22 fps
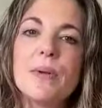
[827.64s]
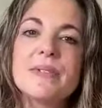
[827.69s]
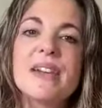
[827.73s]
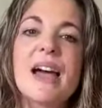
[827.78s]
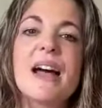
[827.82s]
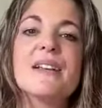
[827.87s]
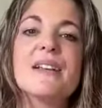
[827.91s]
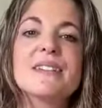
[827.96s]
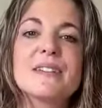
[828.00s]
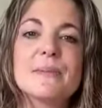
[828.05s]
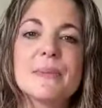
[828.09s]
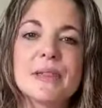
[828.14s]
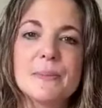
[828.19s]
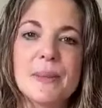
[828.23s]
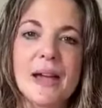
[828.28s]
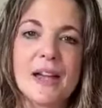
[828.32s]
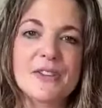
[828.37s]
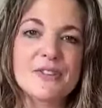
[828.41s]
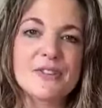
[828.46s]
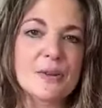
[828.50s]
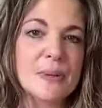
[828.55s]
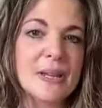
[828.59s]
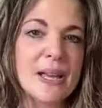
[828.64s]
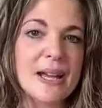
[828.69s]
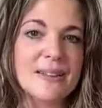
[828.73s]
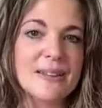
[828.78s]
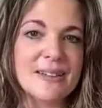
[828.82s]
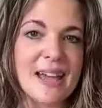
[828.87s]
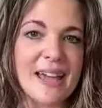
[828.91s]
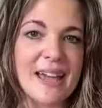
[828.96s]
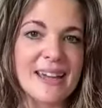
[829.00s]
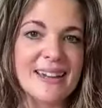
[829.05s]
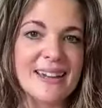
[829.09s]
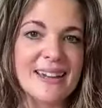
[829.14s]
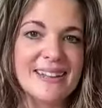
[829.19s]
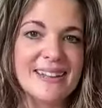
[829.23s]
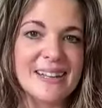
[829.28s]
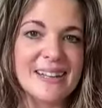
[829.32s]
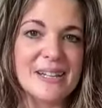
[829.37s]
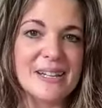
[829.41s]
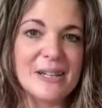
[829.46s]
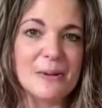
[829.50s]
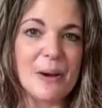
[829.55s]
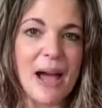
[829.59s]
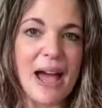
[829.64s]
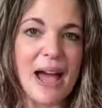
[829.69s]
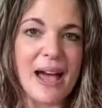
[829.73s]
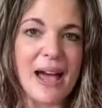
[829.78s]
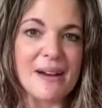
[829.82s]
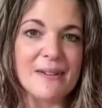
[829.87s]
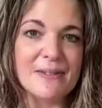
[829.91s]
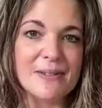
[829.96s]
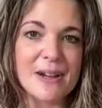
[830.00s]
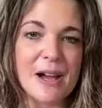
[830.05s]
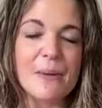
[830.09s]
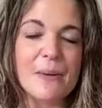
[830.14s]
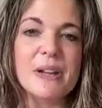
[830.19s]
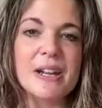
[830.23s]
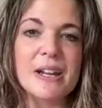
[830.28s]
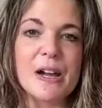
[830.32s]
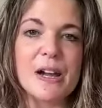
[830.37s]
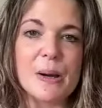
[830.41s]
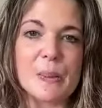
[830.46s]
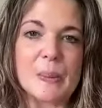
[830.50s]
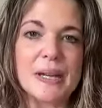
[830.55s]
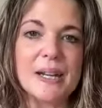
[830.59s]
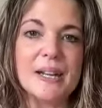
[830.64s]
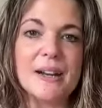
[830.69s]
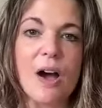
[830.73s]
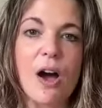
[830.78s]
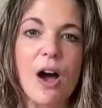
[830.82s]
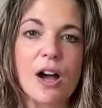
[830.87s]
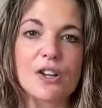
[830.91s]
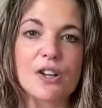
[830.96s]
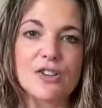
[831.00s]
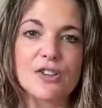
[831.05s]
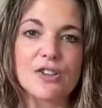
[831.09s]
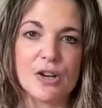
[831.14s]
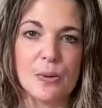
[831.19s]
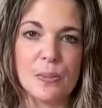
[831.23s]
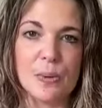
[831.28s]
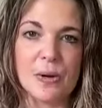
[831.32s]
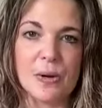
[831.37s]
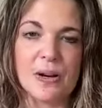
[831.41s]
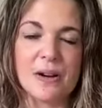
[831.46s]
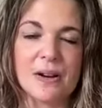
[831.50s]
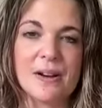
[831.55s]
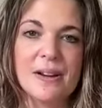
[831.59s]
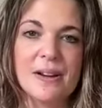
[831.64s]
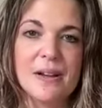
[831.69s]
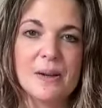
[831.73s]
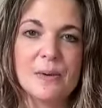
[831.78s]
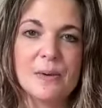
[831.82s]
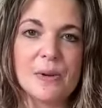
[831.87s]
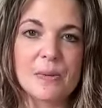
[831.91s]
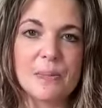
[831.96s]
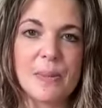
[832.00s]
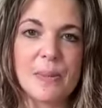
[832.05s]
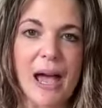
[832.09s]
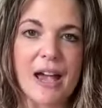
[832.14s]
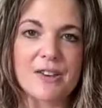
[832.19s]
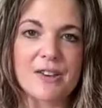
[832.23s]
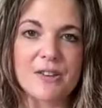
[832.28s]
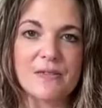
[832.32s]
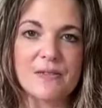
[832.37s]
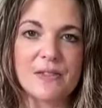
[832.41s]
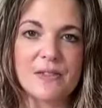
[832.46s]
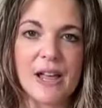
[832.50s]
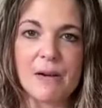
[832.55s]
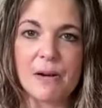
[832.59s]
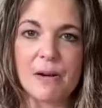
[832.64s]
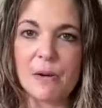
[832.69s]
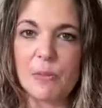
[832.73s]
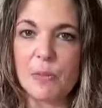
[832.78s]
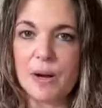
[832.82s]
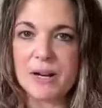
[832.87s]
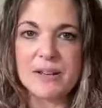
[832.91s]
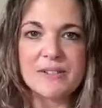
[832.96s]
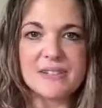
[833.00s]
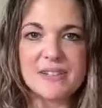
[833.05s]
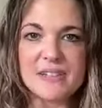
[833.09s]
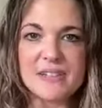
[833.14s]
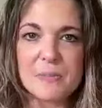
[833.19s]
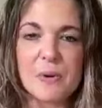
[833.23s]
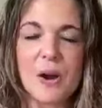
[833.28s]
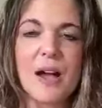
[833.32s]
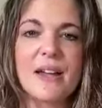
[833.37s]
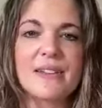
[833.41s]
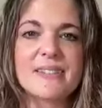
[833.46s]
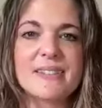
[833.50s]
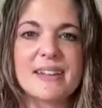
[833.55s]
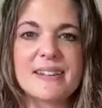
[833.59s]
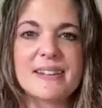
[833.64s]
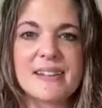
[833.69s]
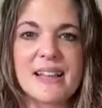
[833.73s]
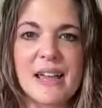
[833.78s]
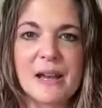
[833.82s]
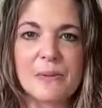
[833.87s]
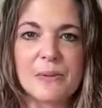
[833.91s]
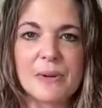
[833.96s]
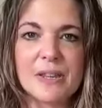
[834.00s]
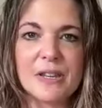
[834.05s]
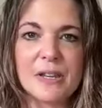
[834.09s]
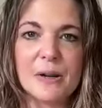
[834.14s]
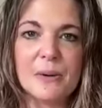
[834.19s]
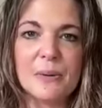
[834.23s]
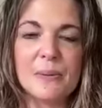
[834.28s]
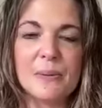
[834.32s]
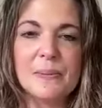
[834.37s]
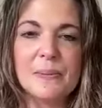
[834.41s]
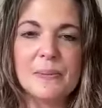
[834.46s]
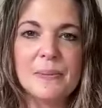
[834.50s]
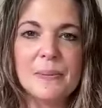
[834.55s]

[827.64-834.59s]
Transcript: tell us about the master plant diet that you have coming up in October with Passion Flower. What is this process like with you?